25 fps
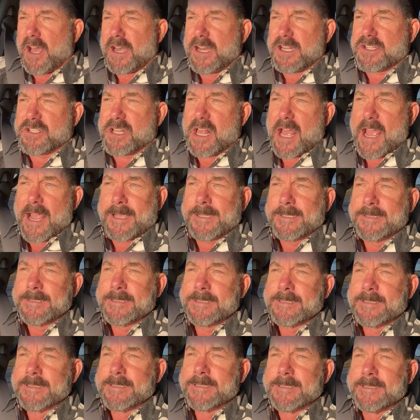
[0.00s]
on. It's like,
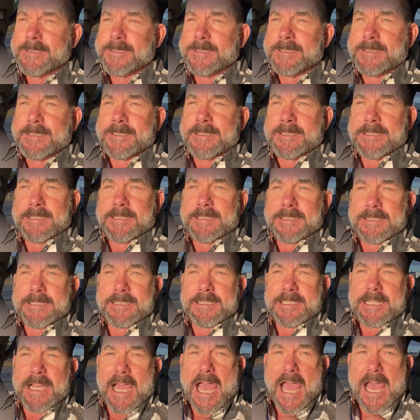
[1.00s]

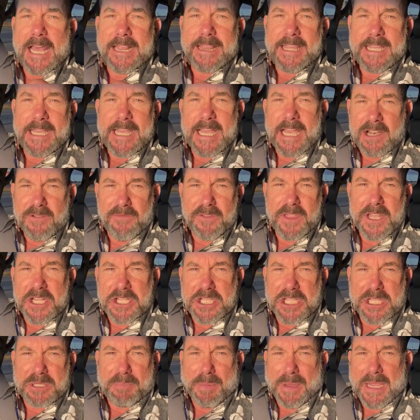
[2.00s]
at the end of
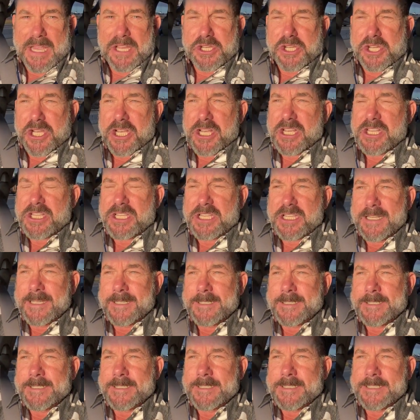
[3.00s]
these
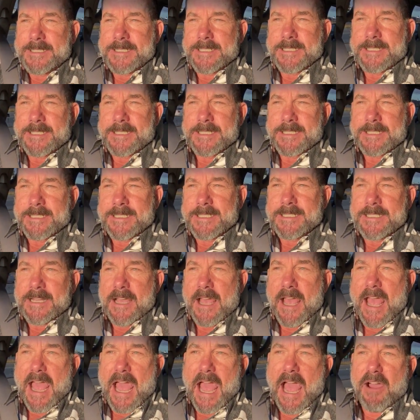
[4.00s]
speeches,
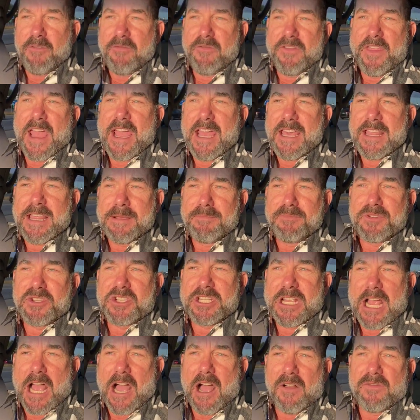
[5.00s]
have they
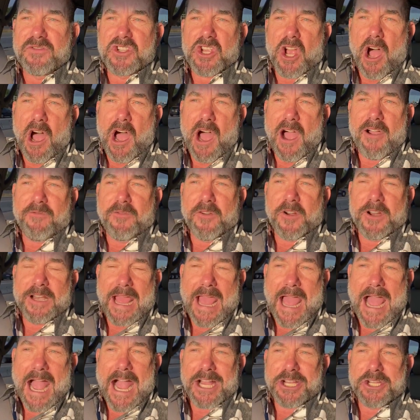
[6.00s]
themselves
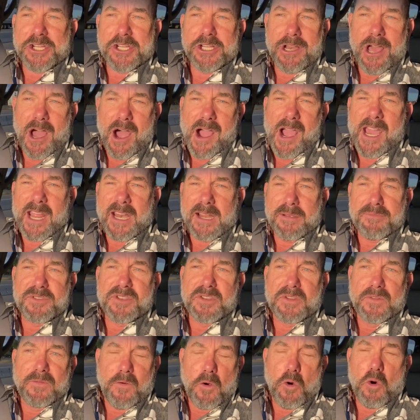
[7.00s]
offered action
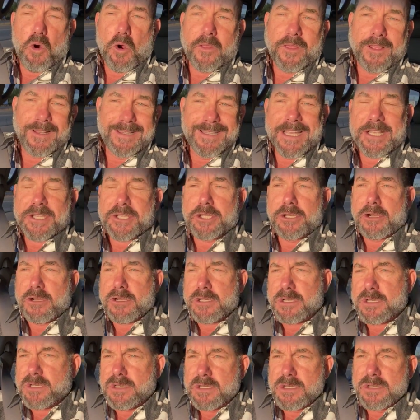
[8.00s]
items for the
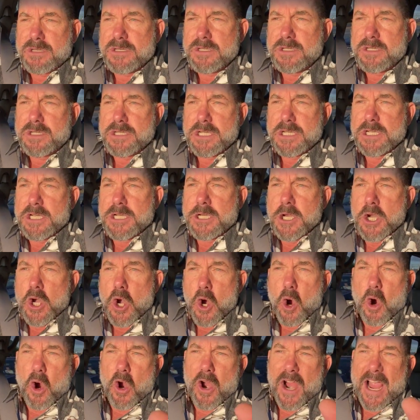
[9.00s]
listeners?
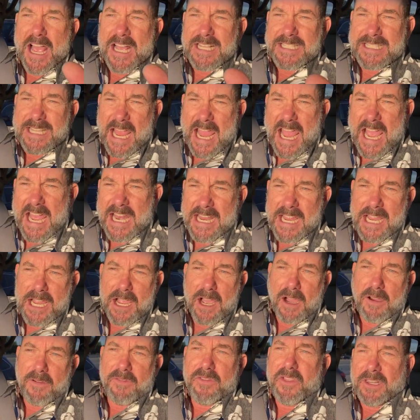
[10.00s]
Or has
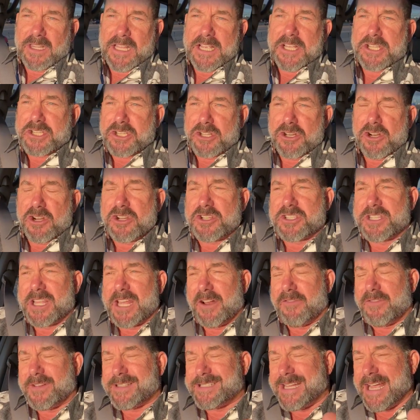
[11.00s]
any of the listeners
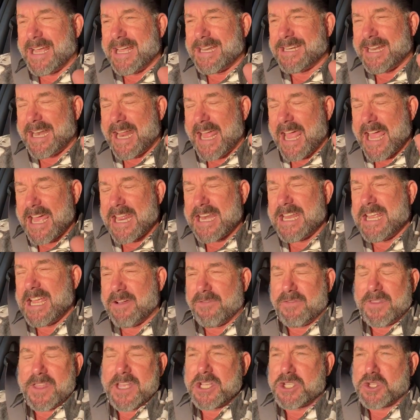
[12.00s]
that have attended
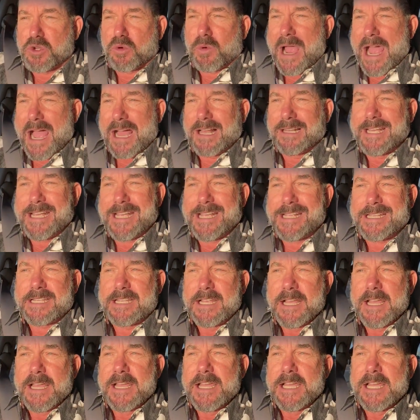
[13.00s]
any of these
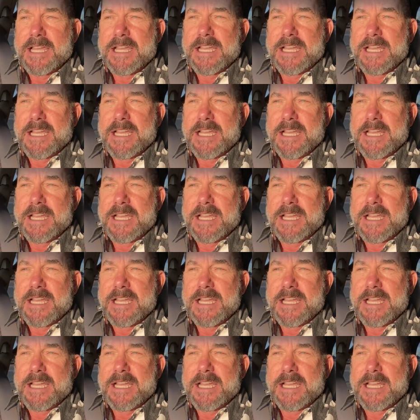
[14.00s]
rallies